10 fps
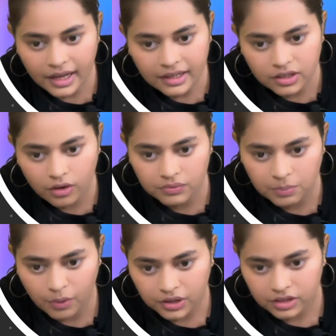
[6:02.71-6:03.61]
any of the
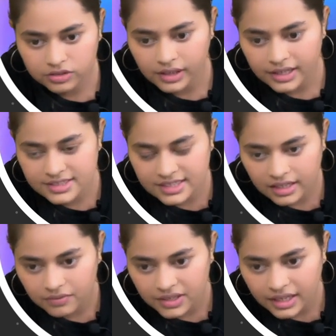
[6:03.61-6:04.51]
pointers. So let's say
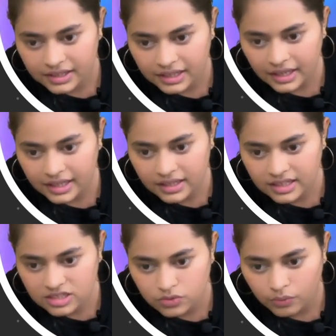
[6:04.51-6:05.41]
we are taking
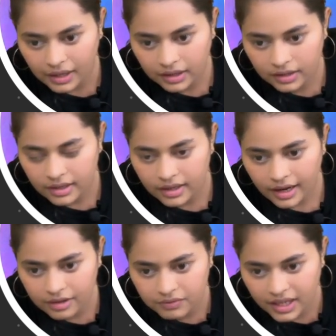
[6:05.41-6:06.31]
this 1
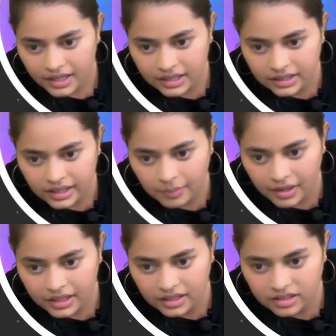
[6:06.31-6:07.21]
and we are
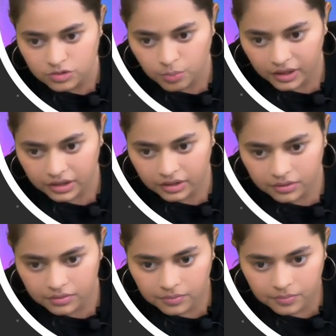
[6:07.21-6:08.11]
incrementing this pointer,
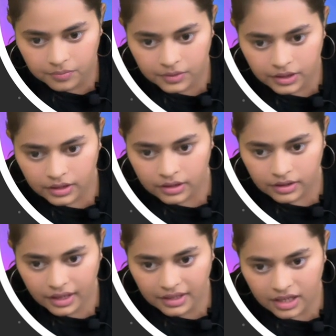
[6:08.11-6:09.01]

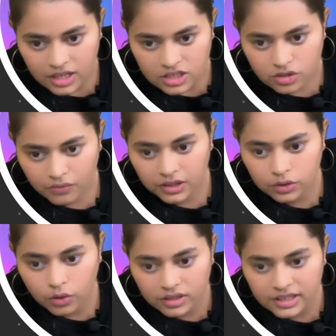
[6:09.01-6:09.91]
right? So we
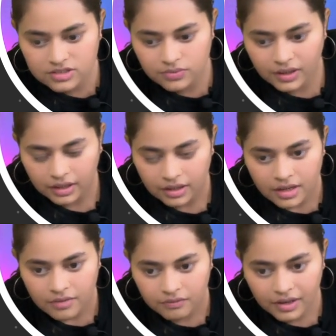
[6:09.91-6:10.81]
took this one.
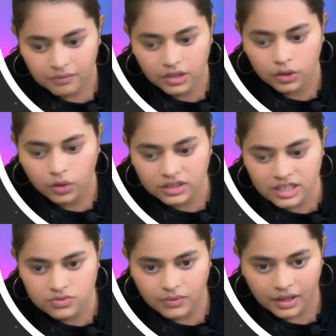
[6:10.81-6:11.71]
When we took
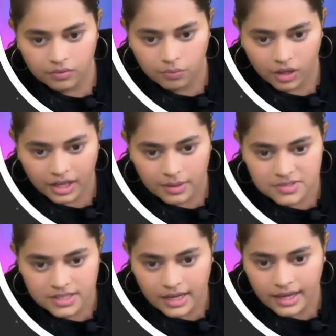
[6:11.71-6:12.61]
this one, what I am
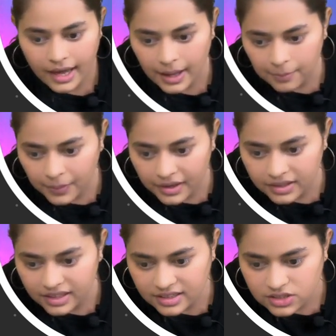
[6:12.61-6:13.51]
saying,
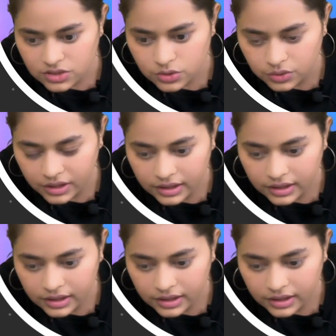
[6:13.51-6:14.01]
append this to the